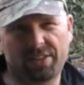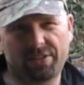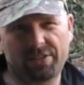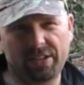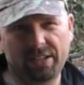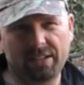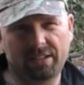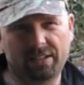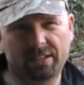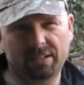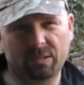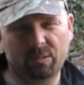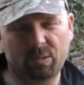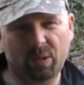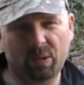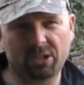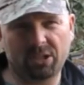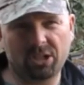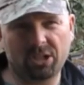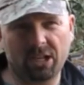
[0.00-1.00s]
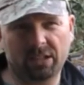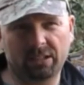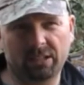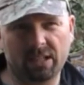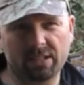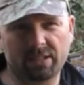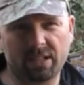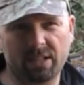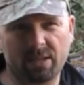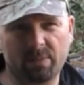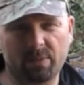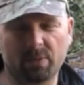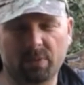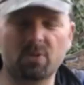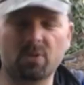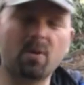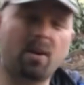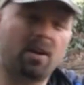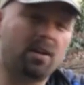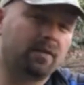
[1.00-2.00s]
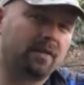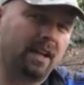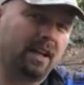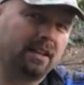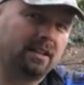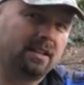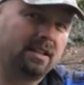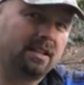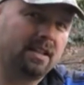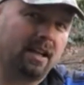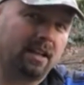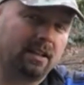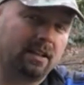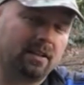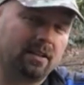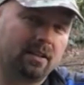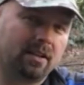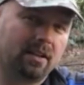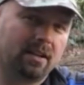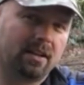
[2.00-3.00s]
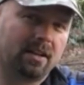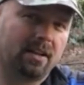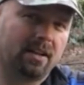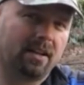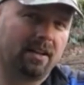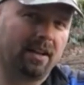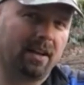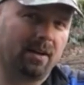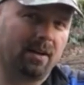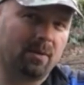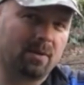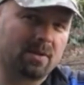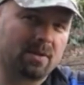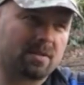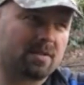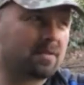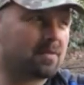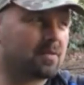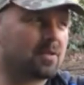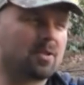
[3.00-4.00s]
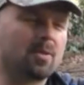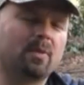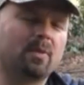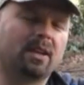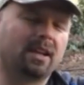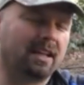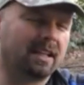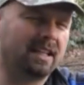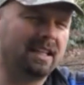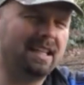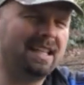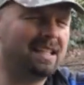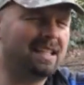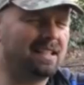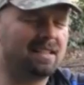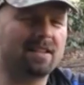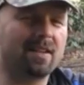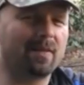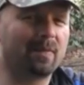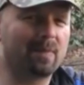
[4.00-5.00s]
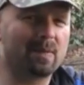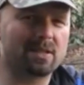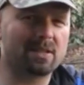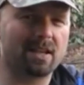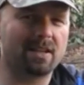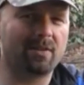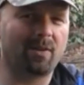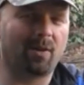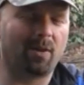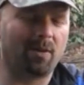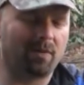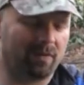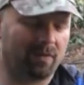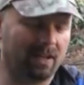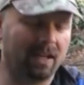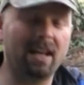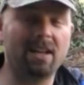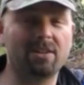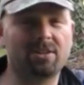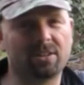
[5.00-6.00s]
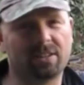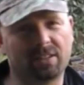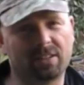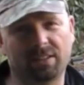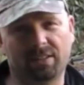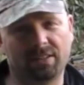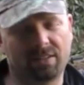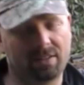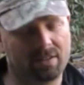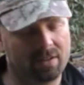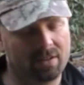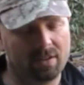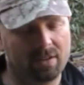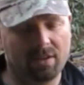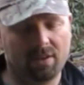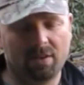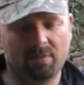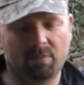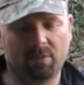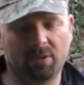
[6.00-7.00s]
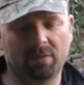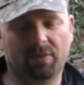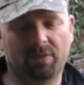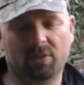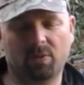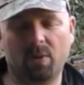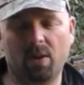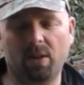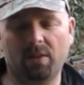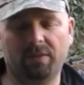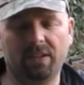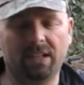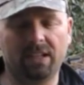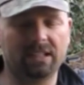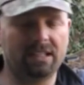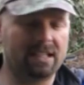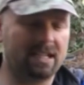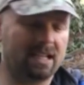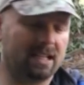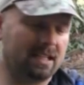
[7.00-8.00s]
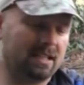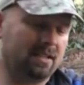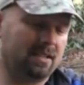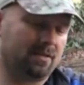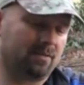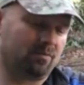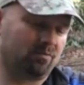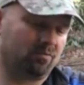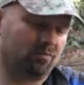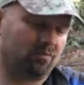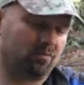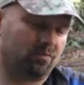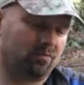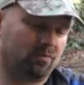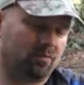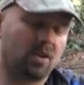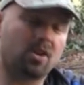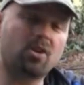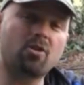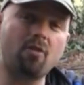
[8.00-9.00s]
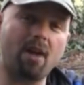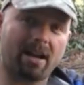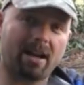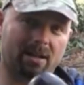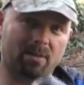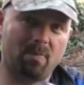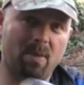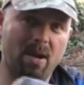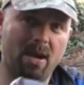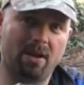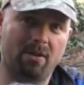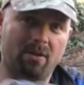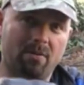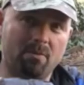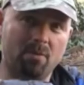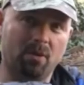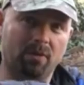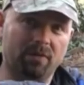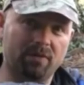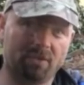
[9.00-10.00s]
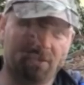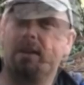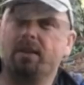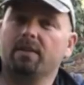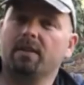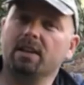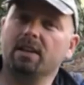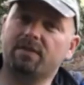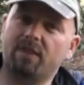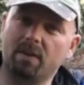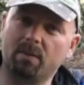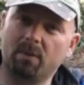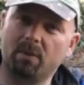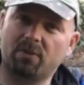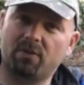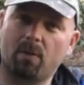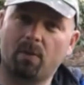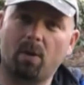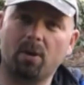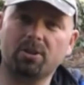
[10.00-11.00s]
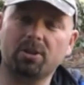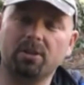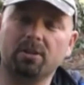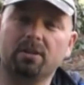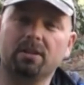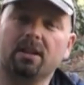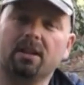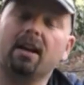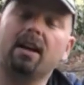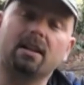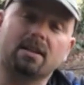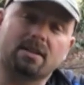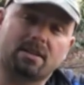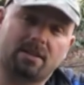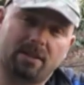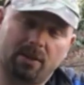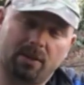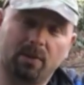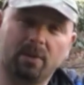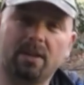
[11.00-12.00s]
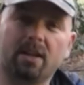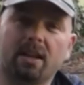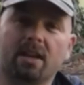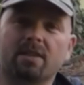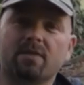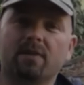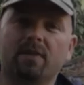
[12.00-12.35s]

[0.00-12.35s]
I think when I checked last time they were 12.99, and that was something like 87% off allegedly. But for 12.99, cracking pair of muffs. Thanks very much for watching. I'll see you in the next